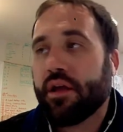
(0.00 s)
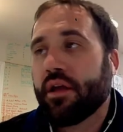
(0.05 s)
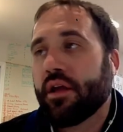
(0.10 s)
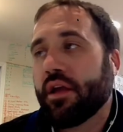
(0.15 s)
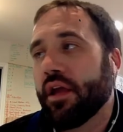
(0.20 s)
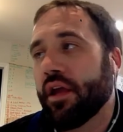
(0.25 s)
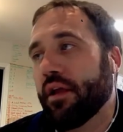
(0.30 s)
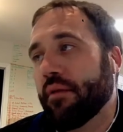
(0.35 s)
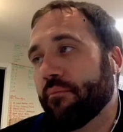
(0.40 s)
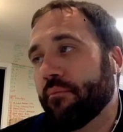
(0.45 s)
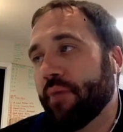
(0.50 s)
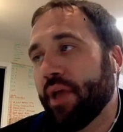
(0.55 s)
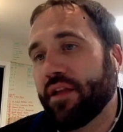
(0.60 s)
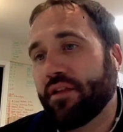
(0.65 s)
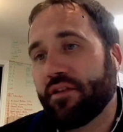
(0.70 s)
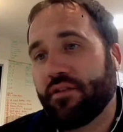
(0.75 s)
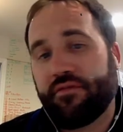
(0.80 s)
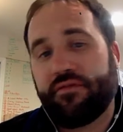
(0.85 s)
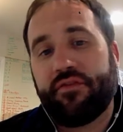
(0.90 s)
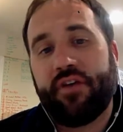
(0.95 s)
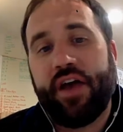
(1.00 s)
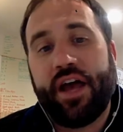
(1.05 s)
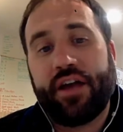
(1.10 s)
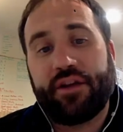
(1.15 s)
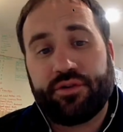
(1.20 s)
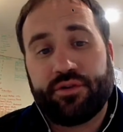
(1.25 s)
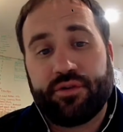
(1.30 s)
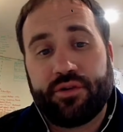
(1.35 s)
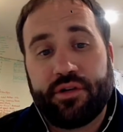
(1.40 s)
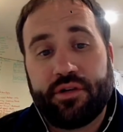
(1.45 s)
in
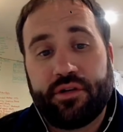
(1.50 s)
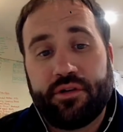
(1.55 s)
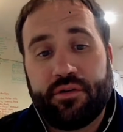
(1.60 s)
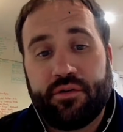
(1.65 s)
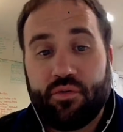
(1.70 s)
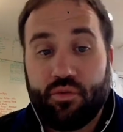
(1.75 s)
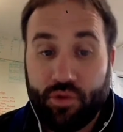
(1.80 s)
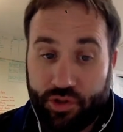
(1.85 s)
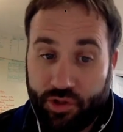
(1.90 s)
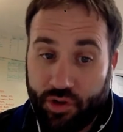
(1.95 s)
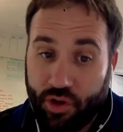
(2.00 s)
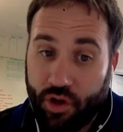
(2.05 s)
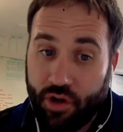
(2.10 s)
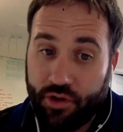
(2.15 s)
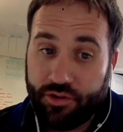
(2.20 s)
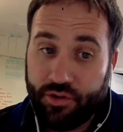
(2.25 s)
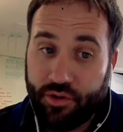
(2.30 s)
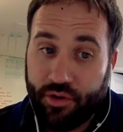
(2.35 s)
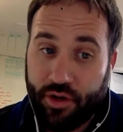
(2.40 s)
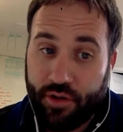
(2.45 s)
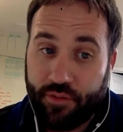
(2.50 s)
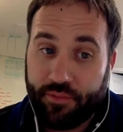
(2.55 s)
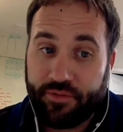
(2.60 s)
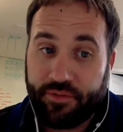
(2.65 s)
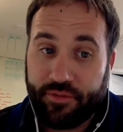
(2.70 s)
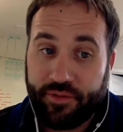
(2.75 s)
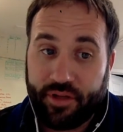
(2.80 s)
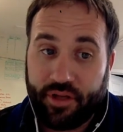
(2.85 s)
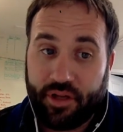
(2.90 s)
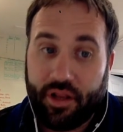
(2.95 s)
manufacturing, which also helps
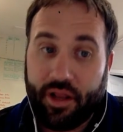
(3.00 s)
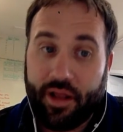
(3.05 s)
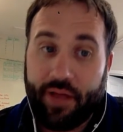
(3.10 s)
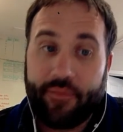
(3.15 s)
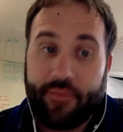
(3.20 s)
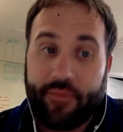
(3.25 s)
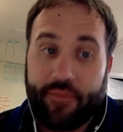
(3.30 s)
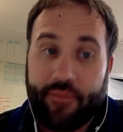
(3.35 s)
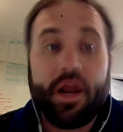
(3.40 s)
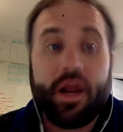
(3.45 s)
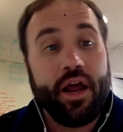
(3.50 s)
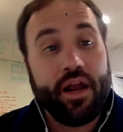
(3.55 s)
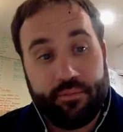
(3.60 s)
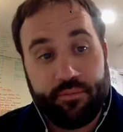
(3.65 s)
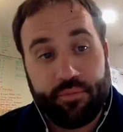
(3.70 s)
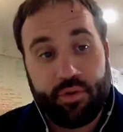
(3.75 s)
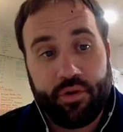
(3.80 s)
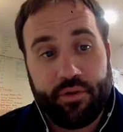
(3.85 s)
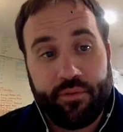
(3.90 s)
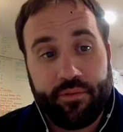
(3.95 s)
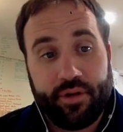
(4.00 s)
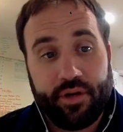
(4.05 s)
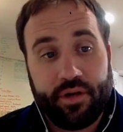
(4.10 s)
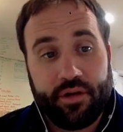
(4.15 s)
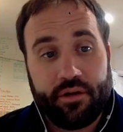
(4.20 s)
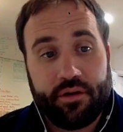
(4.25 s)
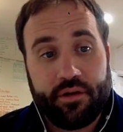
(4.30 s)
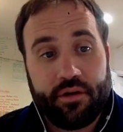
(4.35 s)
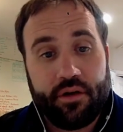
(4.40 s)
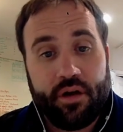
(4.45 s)
with the climate and employment,
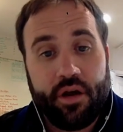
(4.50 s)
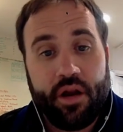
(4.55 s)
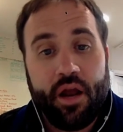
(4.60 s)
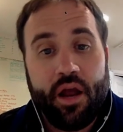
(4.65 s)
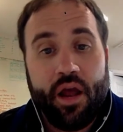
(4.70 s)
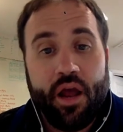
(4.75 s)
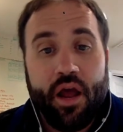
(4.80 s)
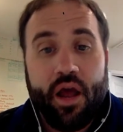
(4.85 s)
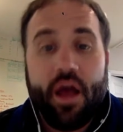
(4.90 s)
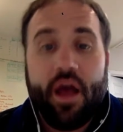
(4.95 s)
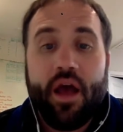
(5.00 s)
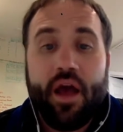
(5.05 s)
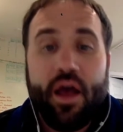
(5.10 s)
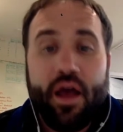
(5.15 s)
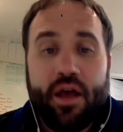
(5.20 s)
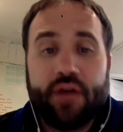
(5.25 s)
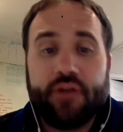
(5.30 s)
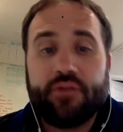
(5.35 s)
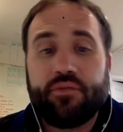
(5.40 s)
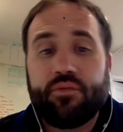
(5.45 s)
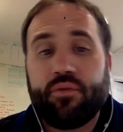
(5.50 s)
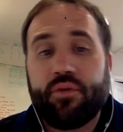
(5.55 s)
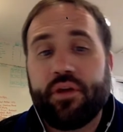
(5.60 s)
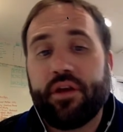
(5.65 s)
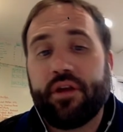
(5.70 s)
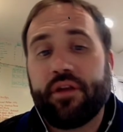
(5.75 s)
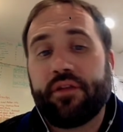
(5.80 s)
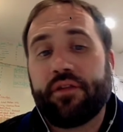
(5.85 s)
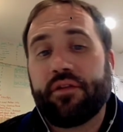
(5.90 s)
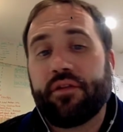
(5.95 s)
and
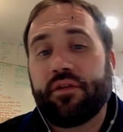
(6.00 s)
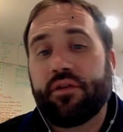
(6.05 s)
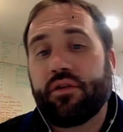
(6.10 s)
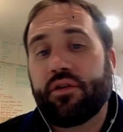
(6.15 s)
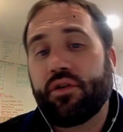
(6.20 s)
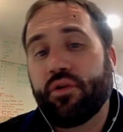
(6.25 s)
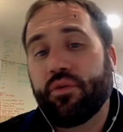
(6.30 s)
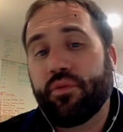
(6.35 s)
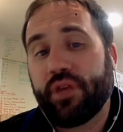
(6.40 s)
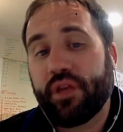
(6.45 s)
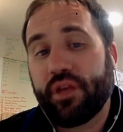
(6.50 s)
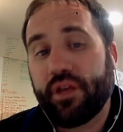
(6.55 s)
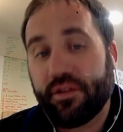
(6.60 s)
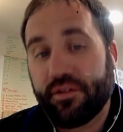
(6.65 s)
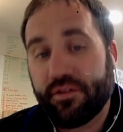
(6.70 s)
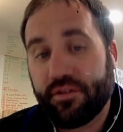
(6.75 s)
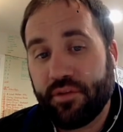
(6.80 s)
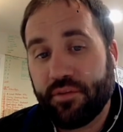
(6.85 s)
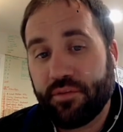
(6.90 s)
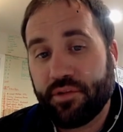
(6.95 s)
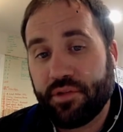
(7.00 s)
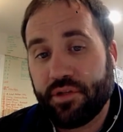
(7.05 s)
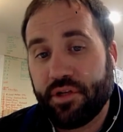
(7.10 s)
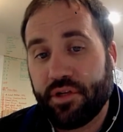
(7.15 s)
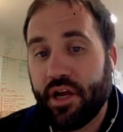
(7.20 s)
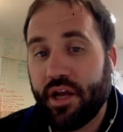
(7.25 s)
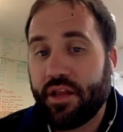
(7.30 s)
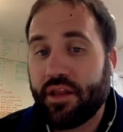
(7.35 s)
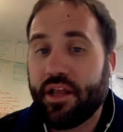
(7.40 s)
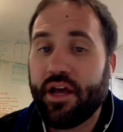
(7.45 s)
with human
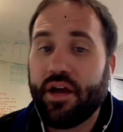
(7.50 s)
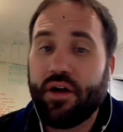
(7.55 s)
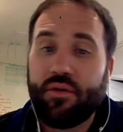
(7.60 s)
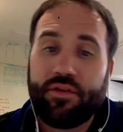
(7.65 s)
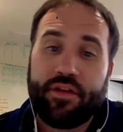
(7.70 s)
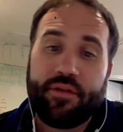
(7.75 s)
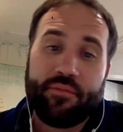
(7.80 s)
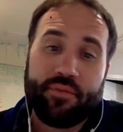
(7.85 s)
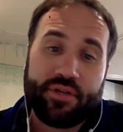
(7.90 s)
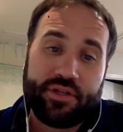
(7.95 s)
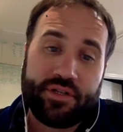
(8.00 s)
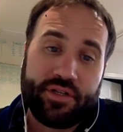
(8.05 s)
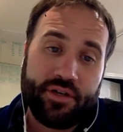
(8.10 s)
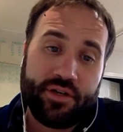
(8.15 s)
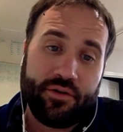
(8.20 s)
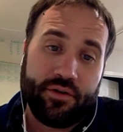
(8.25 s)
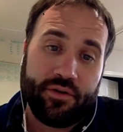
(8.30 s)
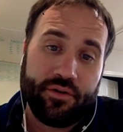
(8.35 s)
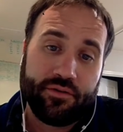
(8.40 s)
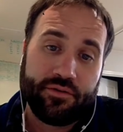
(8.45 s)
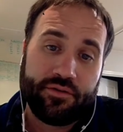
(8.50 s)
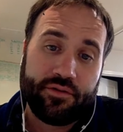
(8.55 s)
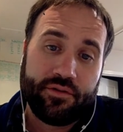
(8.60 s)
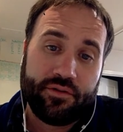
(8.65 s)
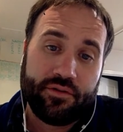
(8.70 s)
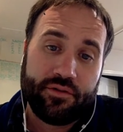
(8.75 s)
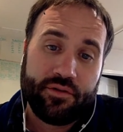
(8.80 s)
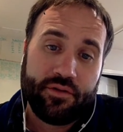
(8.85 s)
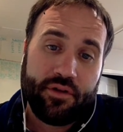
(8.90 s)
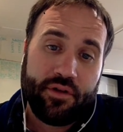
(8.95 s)
consumption and the healthy materials
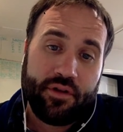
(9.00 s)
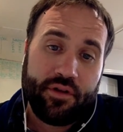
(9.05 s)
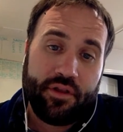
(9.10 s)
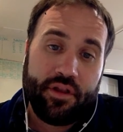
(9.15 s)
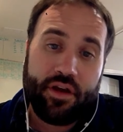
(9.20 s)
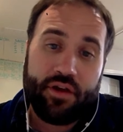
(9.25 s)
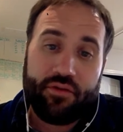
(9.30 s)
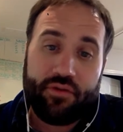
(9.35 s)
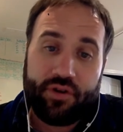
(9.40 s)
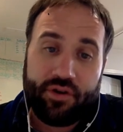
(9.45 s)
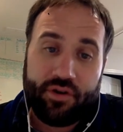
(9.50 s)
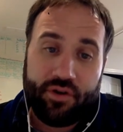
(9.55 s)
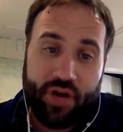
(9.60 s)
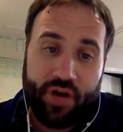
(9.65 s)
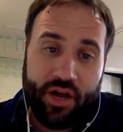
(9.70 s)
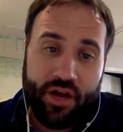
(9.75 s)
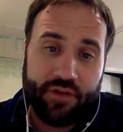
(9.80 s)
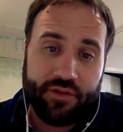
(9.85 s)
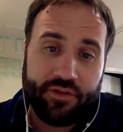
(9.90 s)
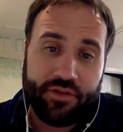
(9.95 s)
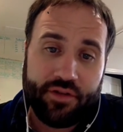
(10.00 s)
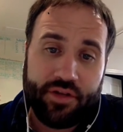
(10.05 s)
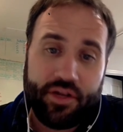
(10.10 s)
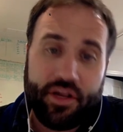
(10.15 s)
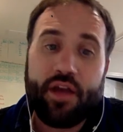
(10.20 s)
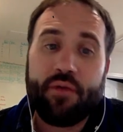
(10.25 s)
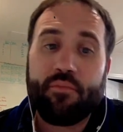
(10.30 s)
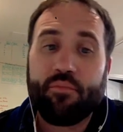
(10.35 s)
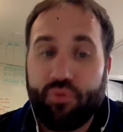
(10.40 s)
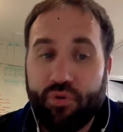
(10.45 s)
that are in your house,
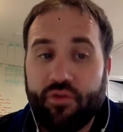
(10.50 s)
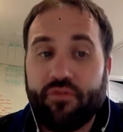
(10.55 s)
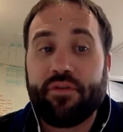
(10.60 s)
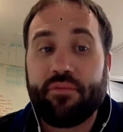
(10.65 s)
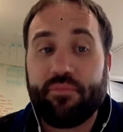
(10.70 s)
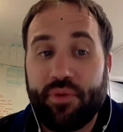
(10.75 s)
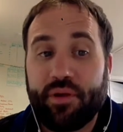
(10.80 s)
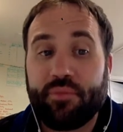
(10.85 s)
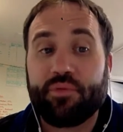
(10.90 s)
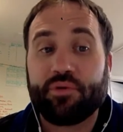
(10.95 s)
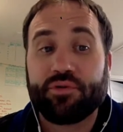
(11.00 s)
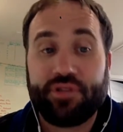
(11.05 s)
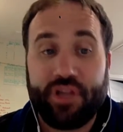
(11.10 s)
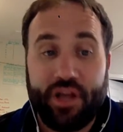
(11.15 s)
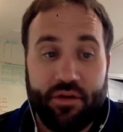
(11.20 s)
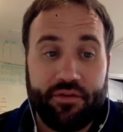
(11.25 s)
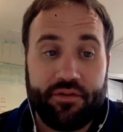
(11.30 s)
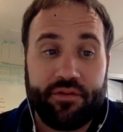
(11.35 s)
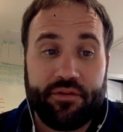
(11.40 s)
improving people's health.